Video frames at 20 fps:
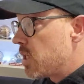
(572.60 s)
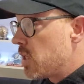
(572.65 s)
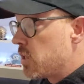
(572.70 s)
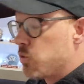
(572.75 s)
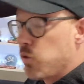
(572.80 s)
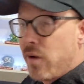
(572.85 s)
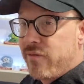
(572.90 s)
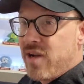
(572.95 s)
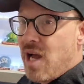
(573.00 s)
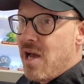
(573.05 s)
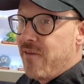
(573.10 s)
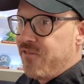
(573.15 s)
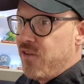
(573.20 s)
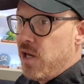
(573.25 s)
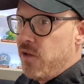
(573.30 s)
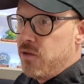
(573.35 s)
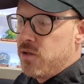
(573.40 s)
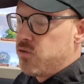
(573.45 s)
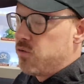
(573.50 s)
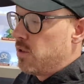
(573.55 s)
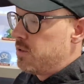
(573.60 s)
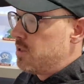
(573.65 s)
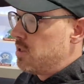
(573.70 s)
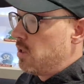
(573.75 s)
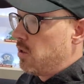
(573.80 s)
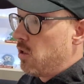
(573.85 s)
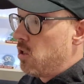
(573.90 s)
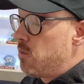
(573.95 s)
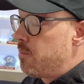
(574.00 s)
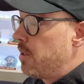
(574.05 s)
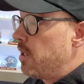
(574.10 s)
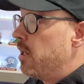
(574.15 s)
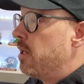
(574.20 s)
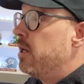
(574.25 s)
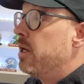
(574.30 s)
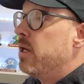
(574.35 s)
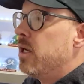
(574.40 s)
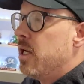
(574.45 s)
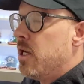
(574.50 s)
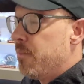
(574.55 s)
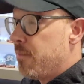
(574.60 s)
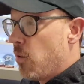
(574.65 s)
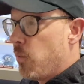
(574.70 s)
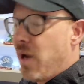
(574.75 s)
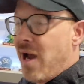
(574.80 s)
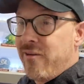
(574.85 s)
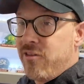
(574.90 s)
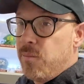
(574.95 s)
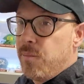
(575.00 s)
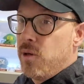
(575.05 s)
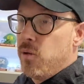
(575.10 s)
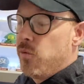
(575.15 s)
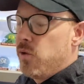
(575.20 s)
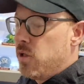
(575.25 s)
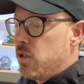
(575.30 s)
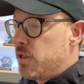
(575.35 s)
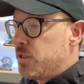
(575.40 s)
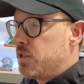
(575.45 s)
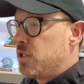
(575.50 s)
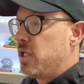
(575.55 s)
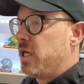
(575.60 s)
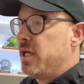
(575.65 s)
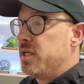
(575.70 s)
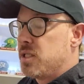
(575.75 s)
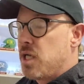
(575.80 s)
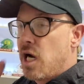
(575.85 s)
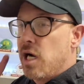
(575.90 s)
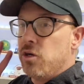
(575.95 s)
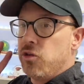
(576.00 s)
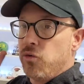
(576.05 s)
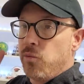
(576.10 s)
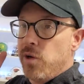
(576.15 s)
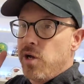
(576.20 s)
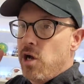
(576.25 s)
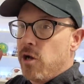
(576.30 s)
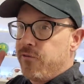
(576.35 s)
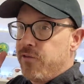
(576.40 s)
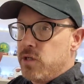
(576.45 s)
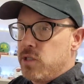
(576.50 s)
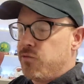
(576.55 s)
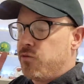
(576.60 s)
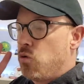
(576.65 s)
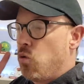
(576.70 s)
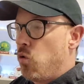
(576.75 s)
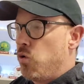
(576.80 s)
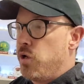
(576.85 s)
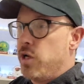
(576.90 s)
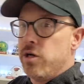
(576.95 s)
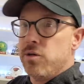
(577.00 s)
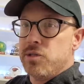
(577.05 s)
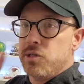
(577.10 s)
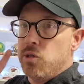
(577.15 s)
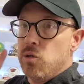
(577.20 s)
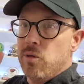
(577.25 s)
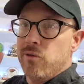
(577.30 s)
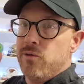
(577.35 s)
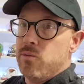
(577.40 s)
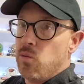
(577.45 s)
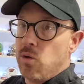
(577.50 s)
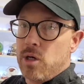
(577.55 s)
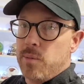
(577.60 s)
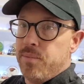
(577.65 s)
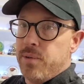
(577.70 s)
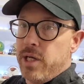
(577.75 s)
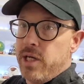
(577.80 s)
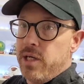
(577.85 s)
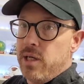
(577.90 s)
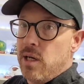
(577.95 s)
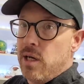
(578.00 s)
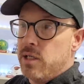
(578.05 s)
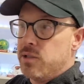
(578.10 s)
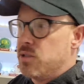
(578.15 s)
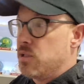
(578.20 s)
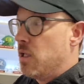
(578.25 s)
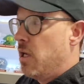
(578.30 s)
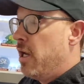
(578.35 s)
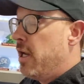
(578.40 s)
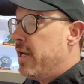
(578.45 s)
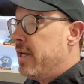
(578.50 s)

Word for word: So I've got faith and trust in Kirby. But we have to be realistic. He's hired 3 offensive coordinators. 2 of them were complete duds.